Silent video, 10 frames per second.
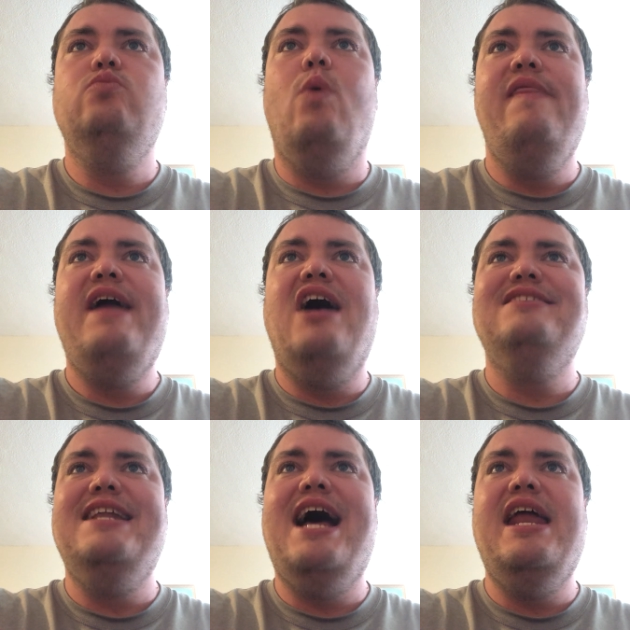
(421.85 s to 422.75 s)

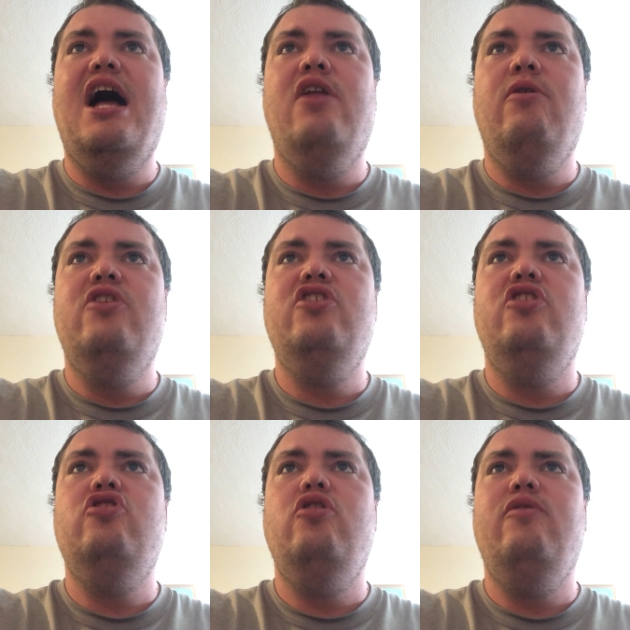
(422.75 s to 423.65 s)
1,900 to
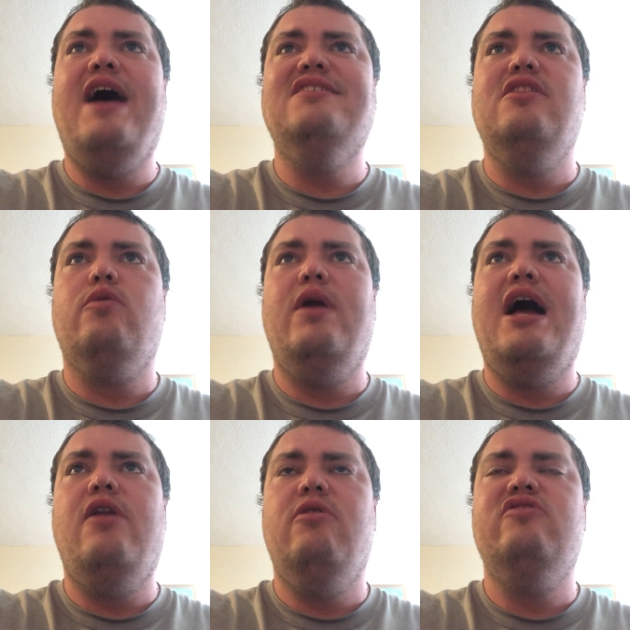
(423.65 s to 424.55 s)

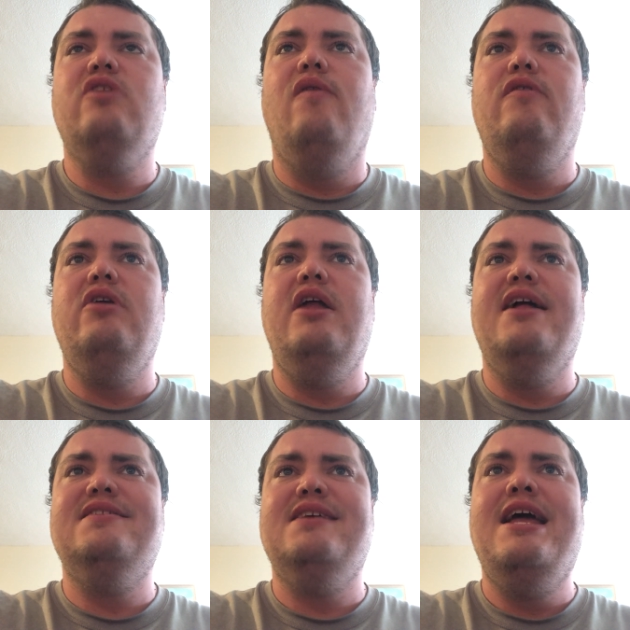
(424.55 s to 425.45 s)
2,300 Scoville
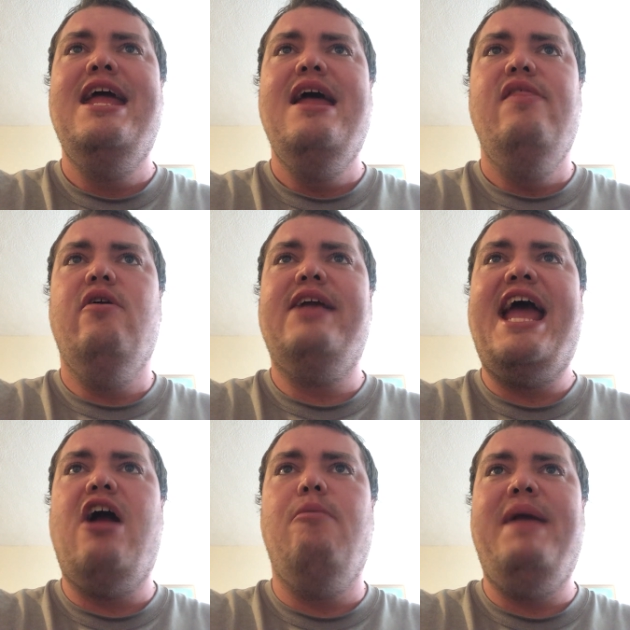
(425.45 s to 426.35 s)
units. Their
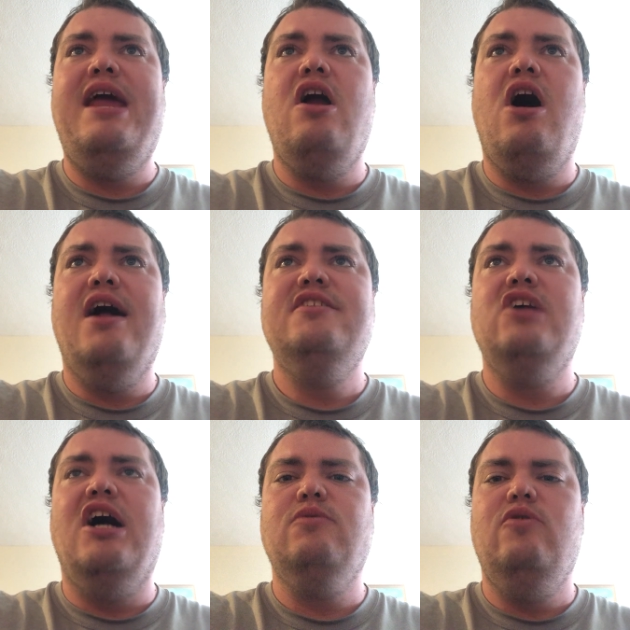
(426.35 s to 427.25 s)
Caribbean hot
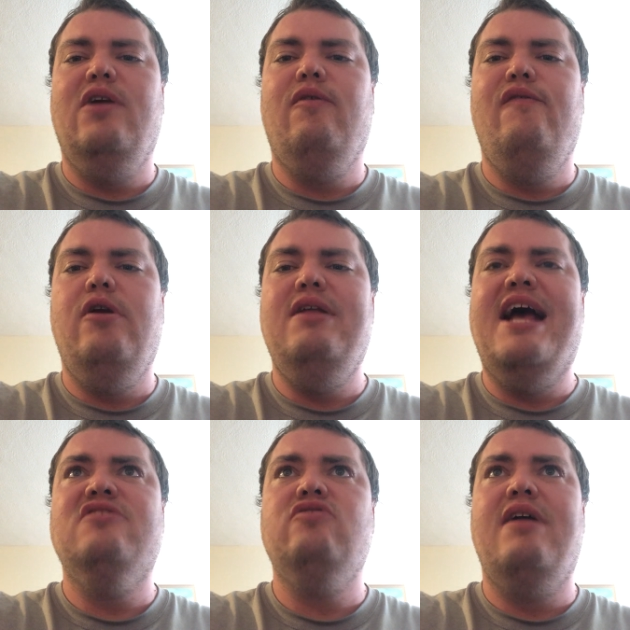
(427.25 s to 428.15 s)
sauce, which I reviewed
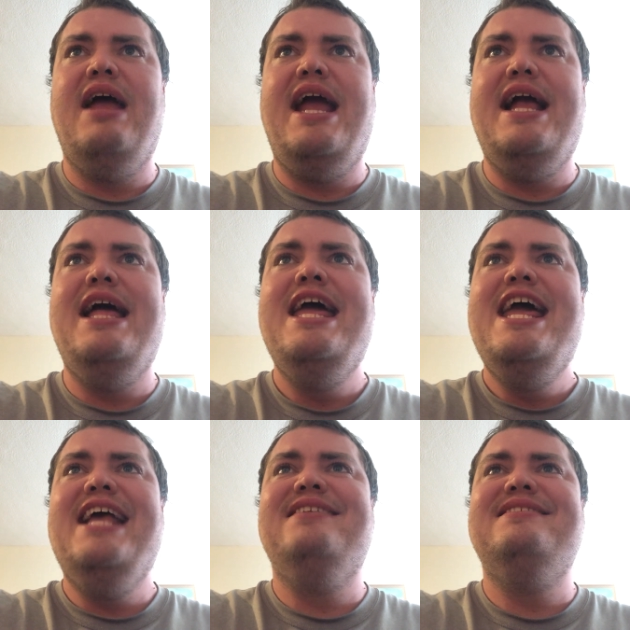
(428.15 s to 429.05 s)
yesterday,
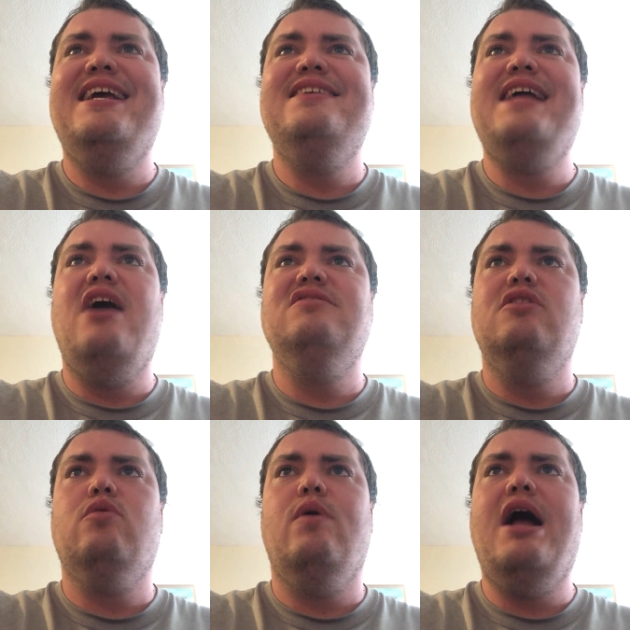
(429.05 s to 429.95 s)
is
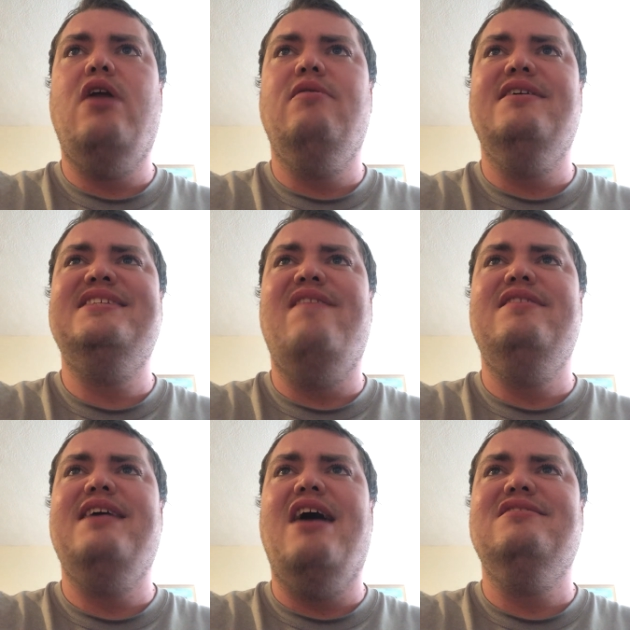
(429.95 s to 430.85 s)
6,300 to
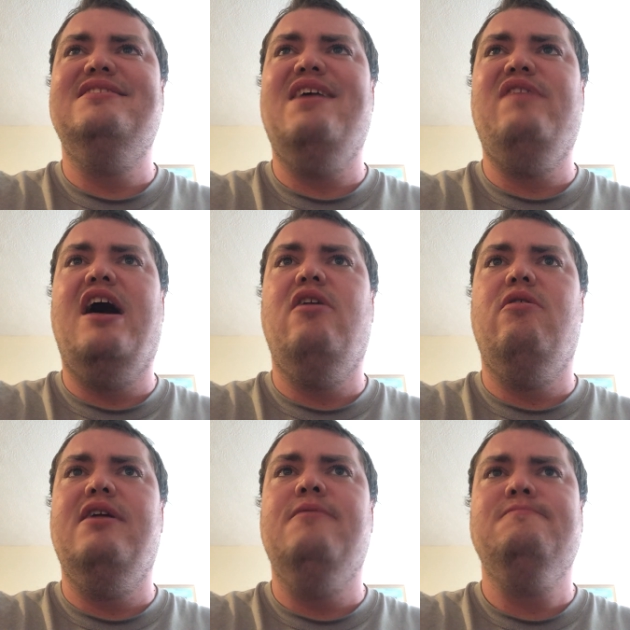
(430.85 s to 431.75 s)

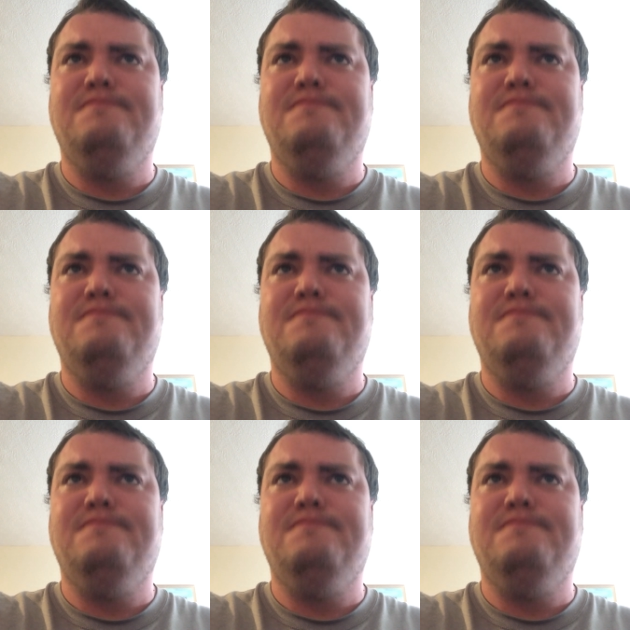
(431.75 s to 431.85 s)
7,700.